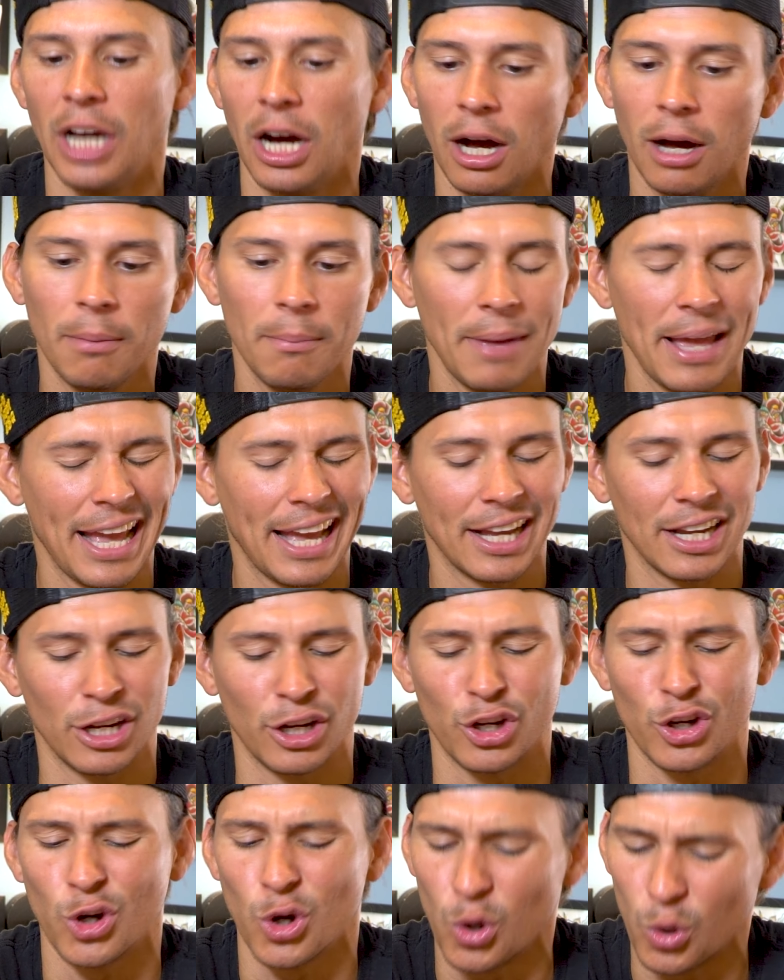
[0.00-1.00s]
dumb
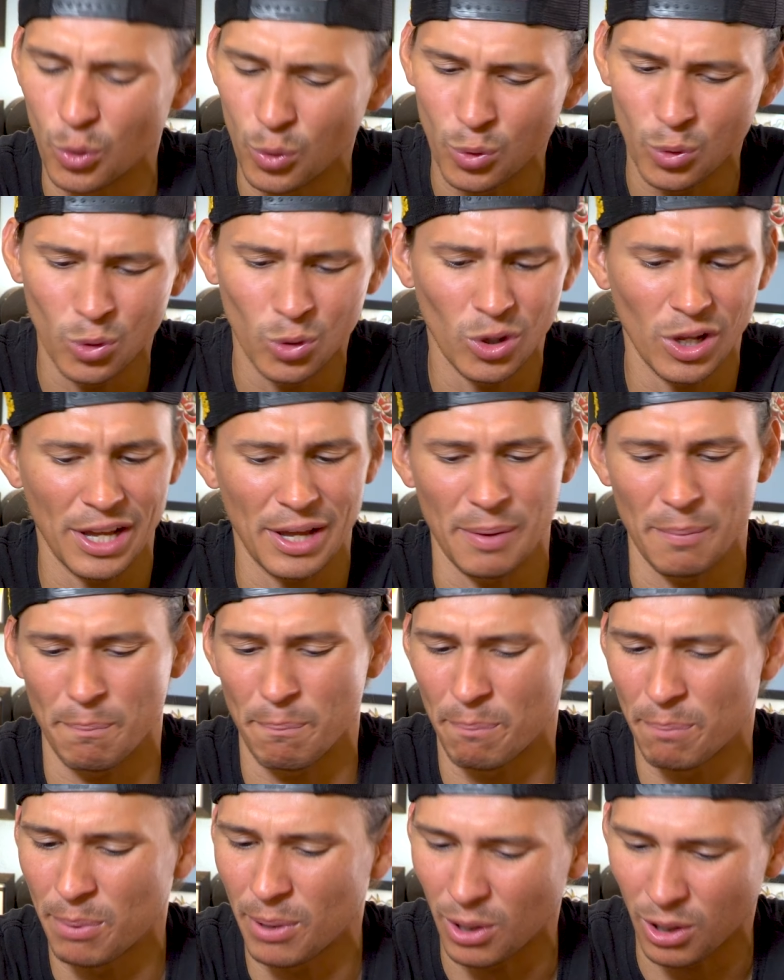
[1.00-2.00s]
and cool and
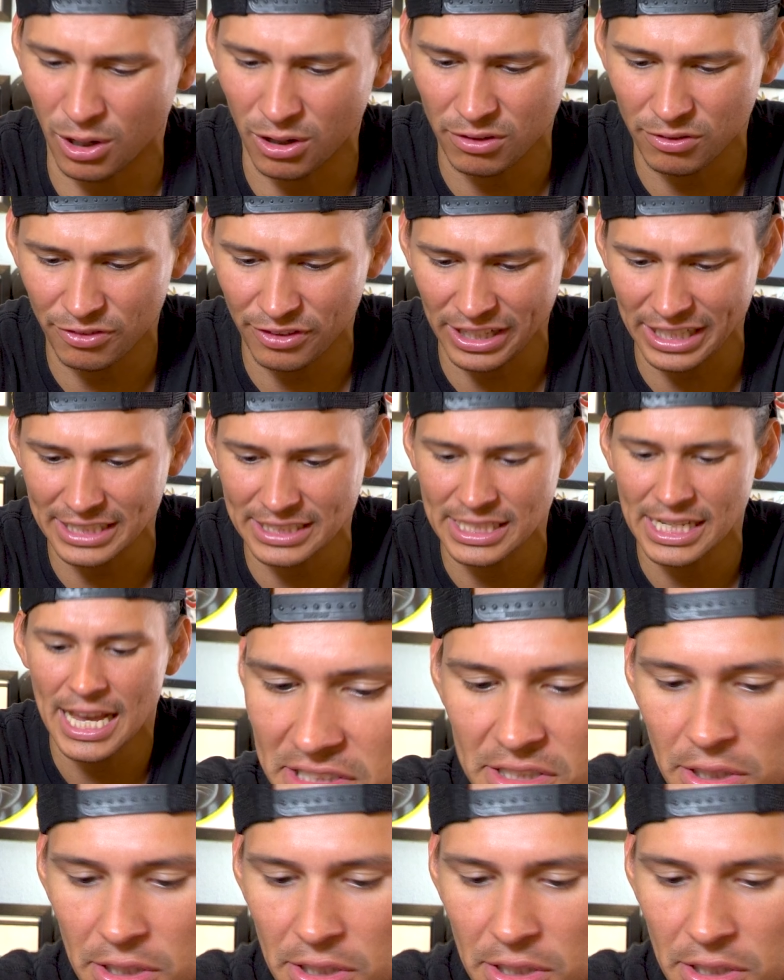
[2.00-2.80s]
perfect.